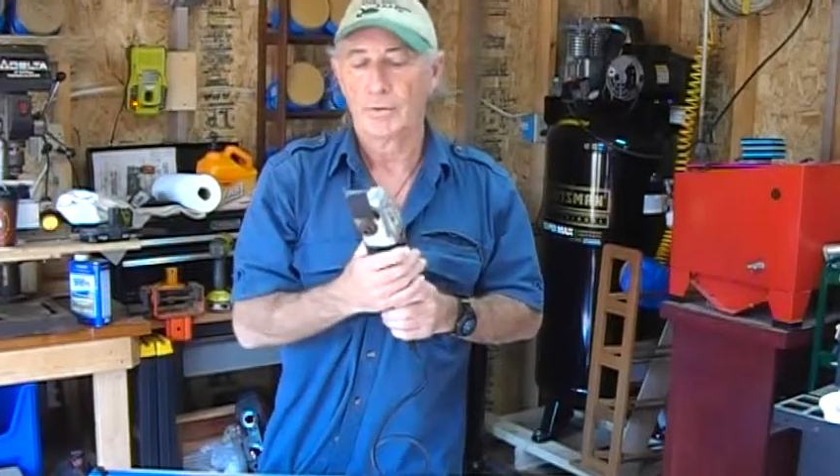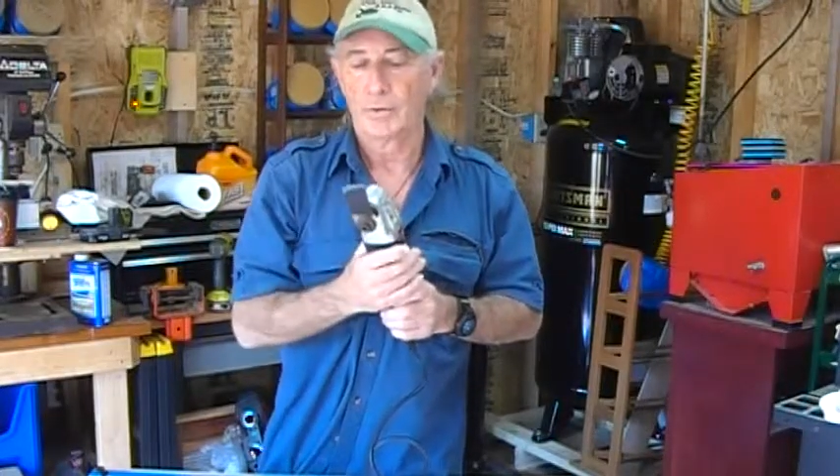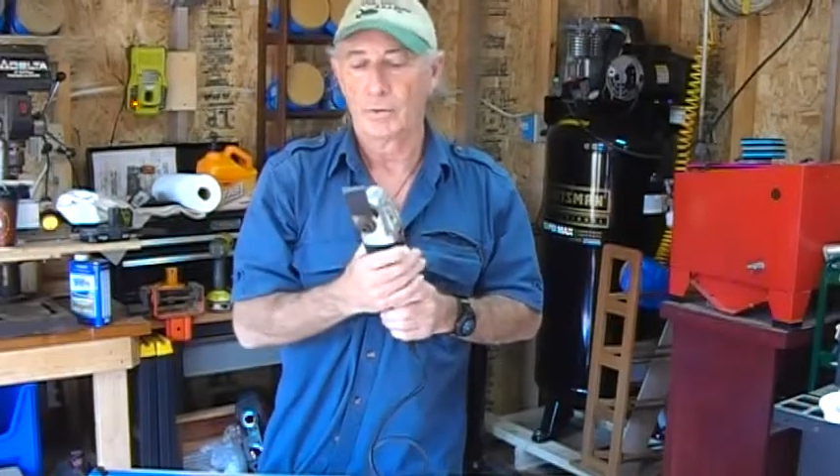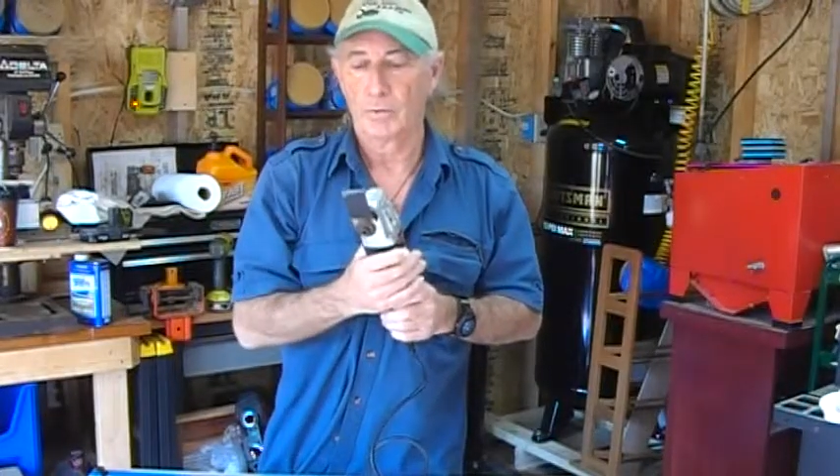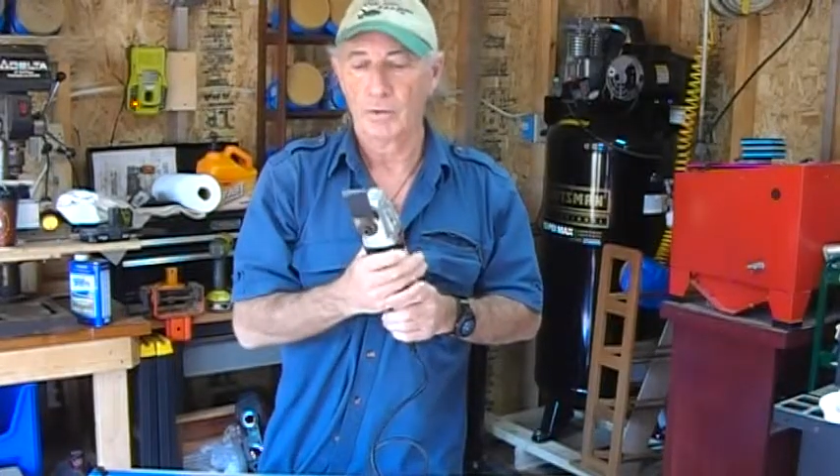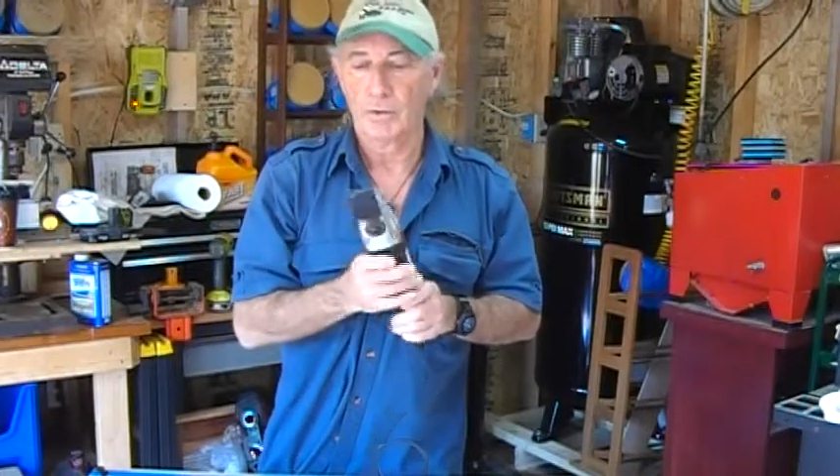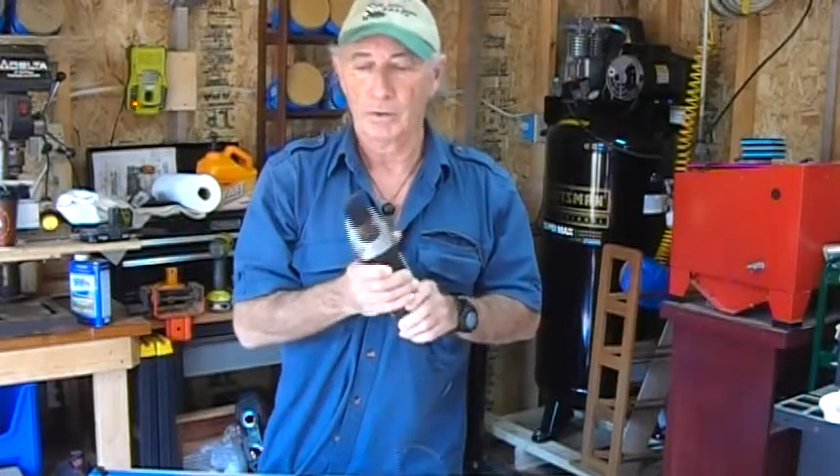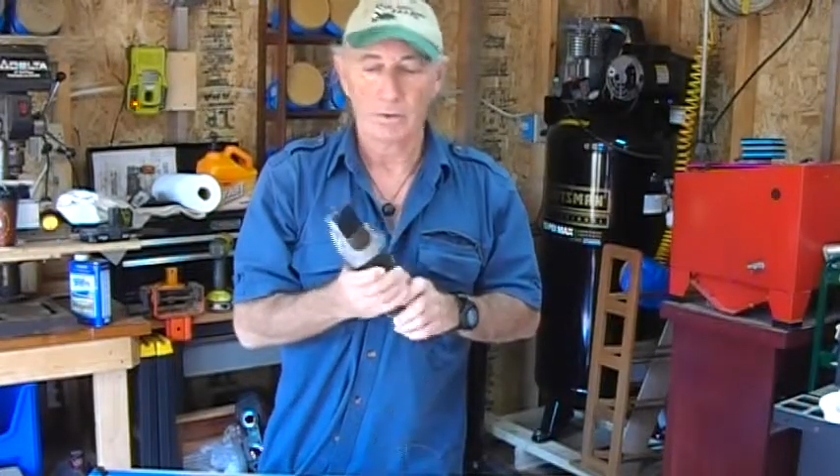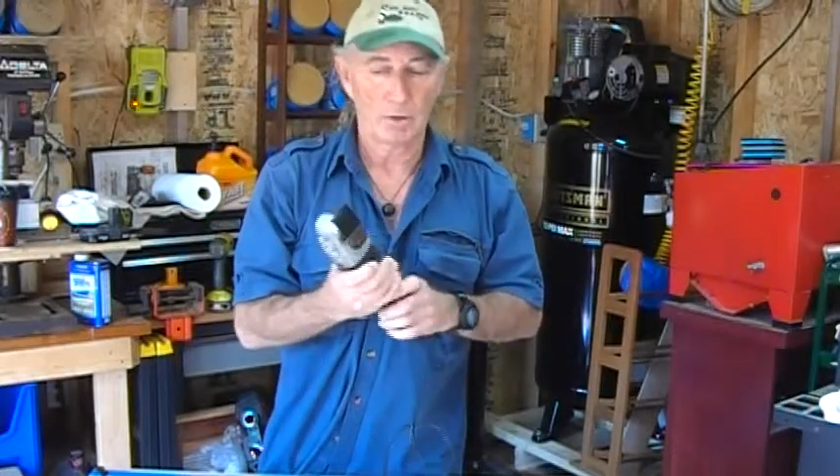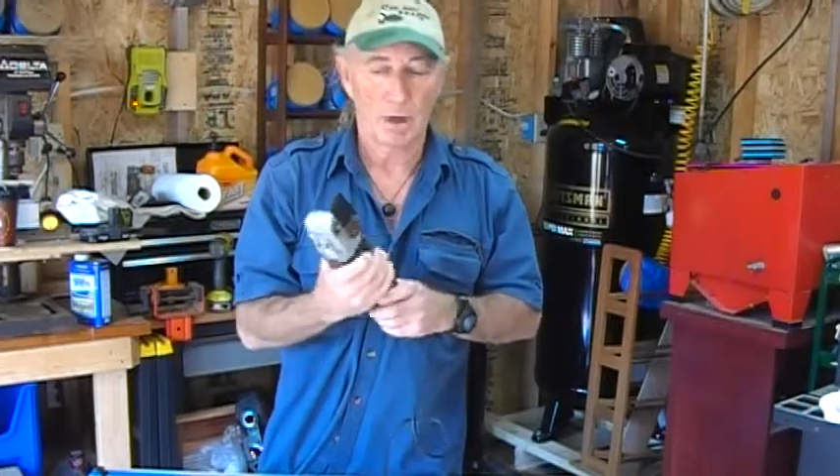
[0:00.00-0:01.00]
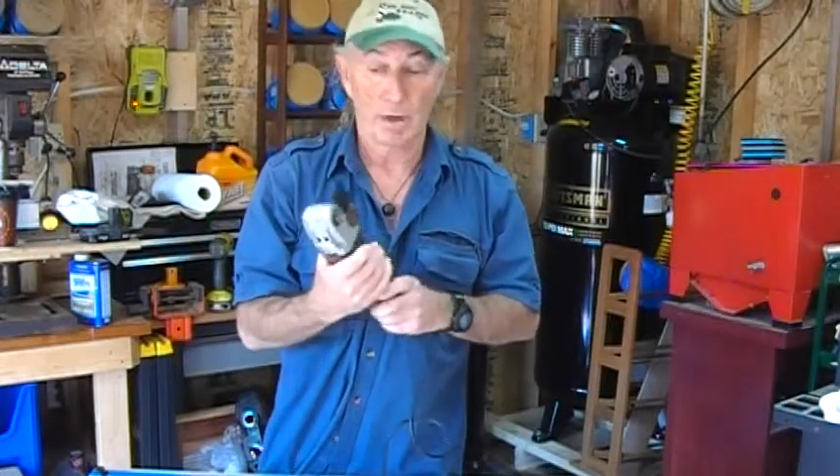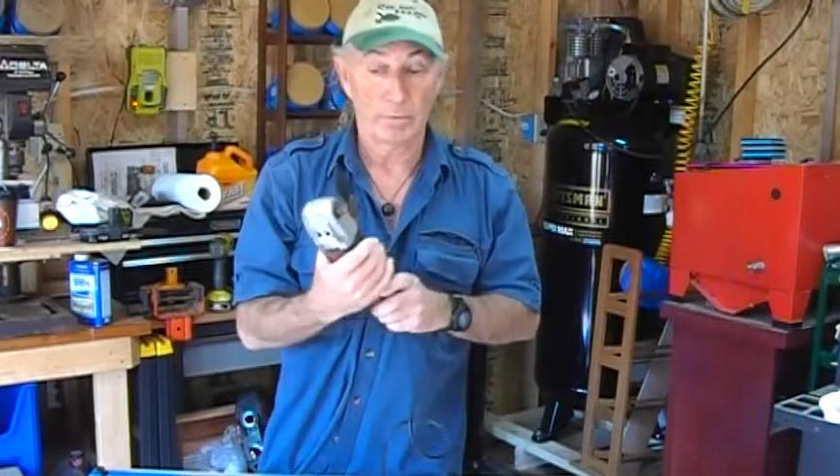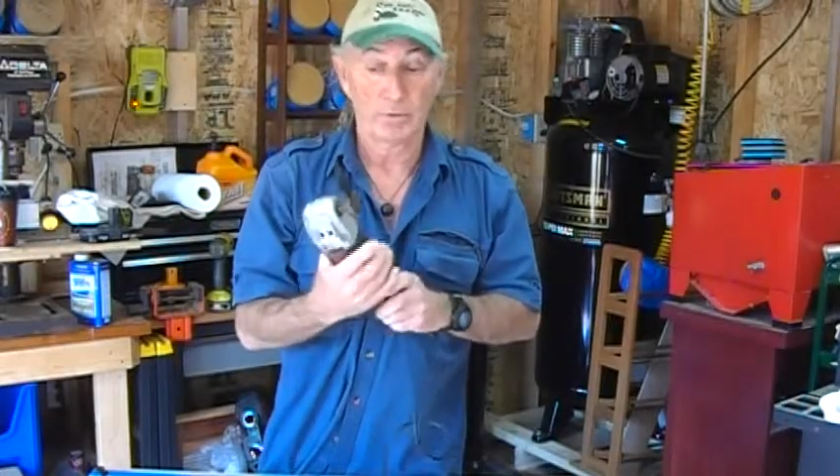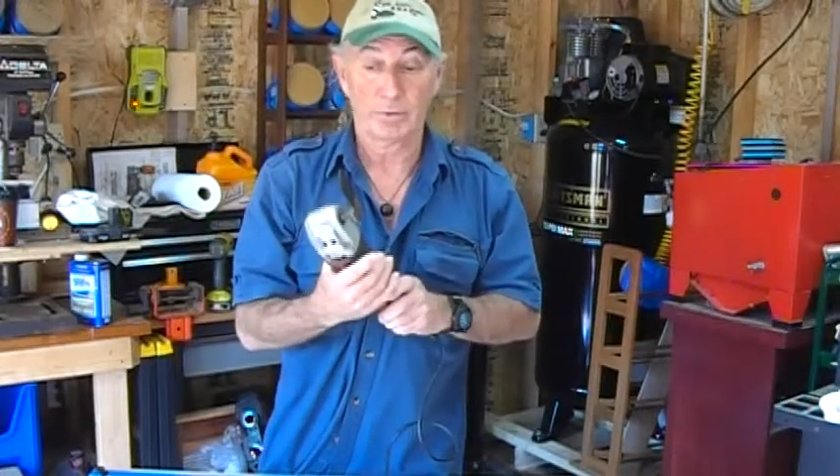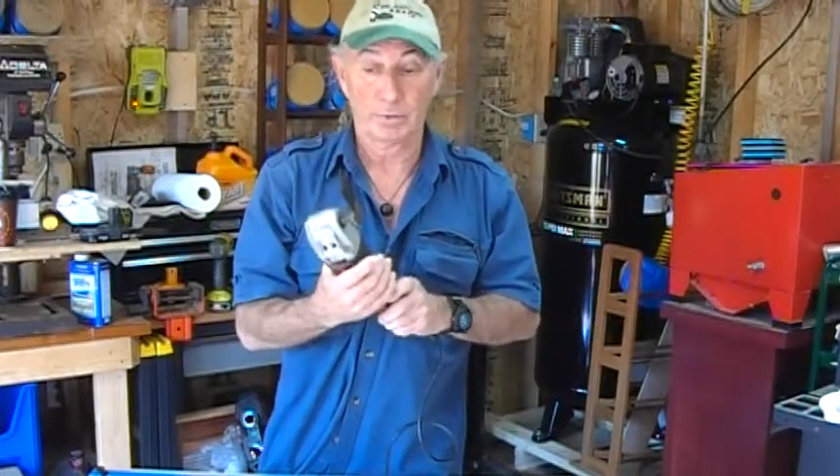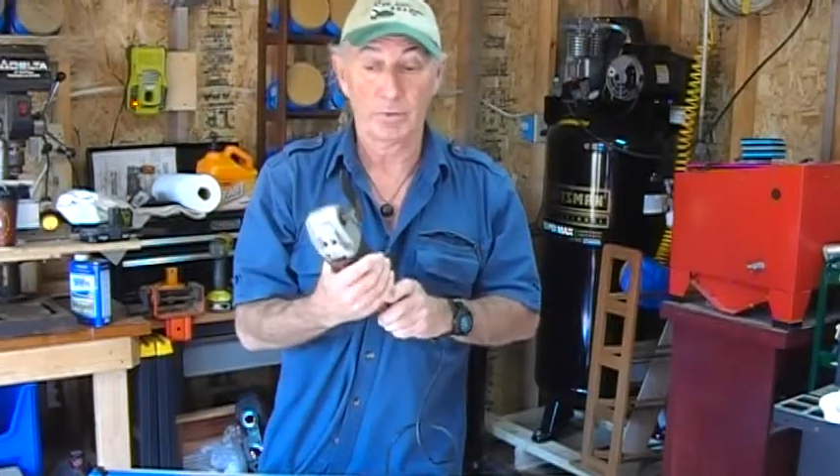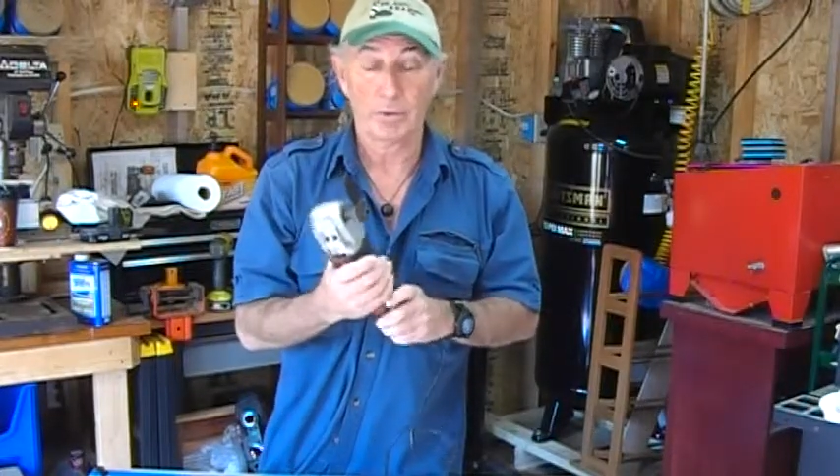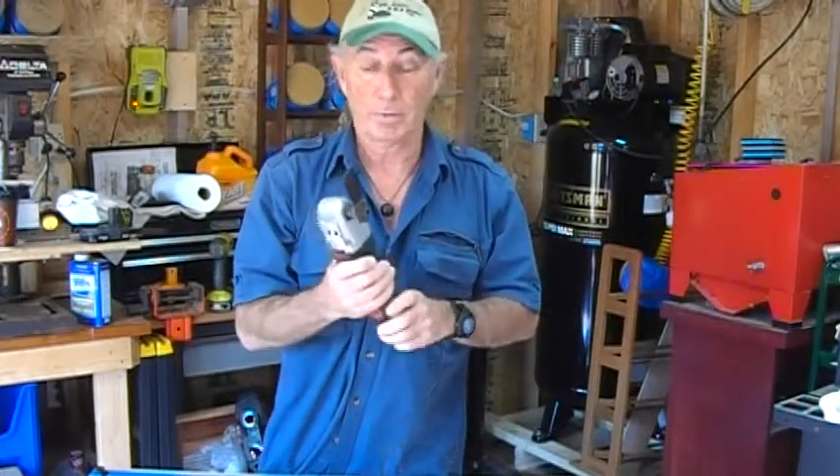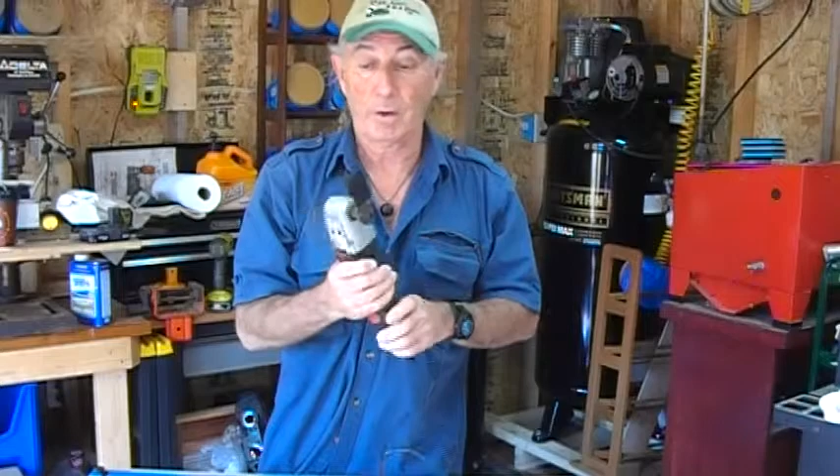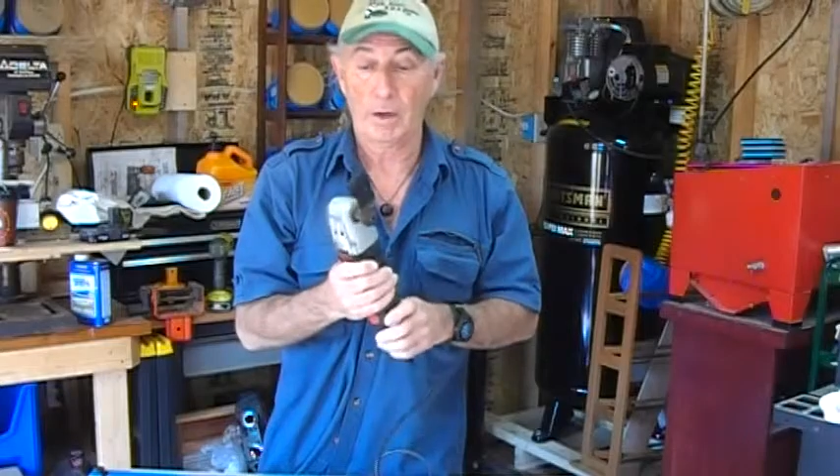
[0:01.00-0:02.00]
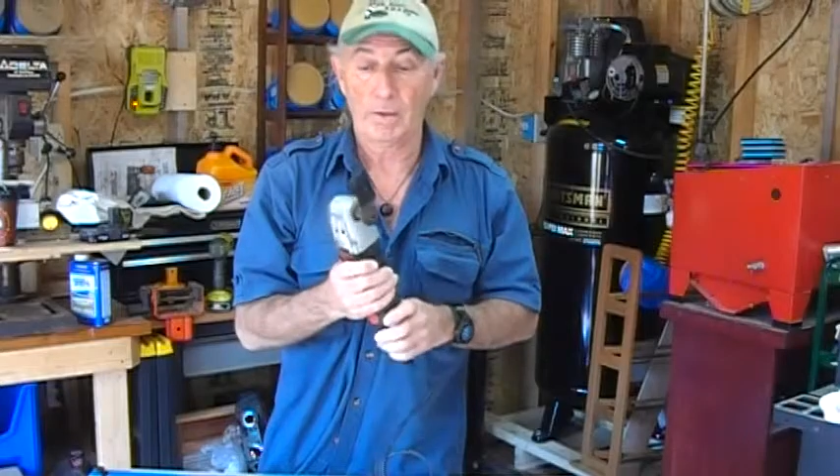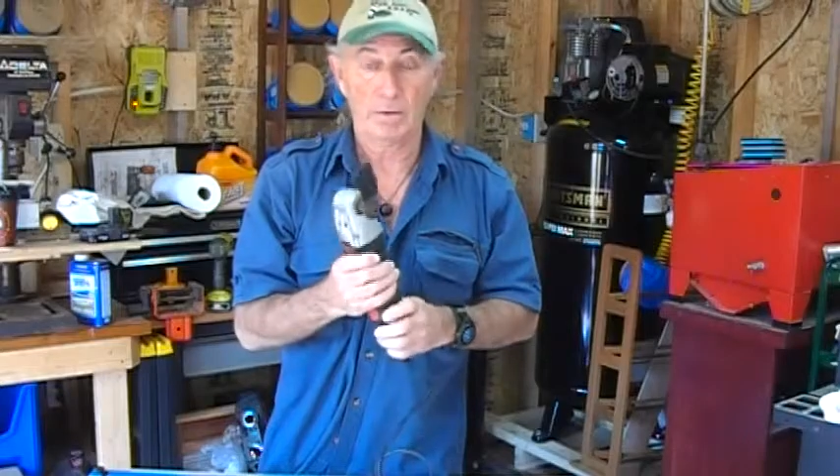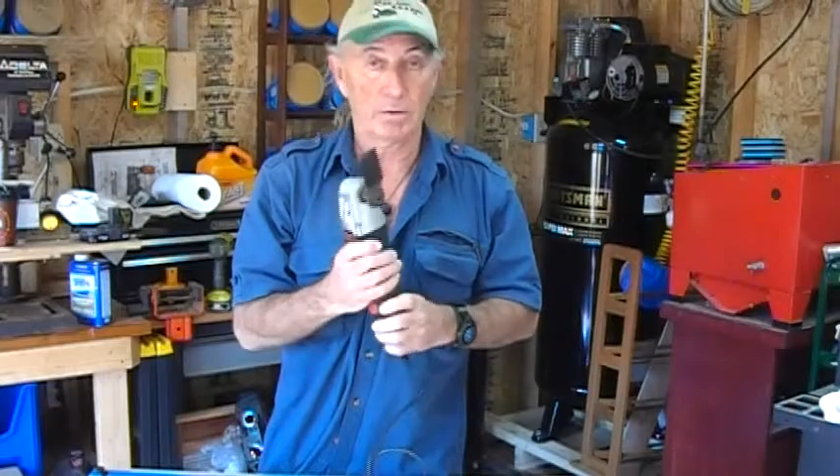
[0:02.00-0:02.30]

they're really I was really surprised.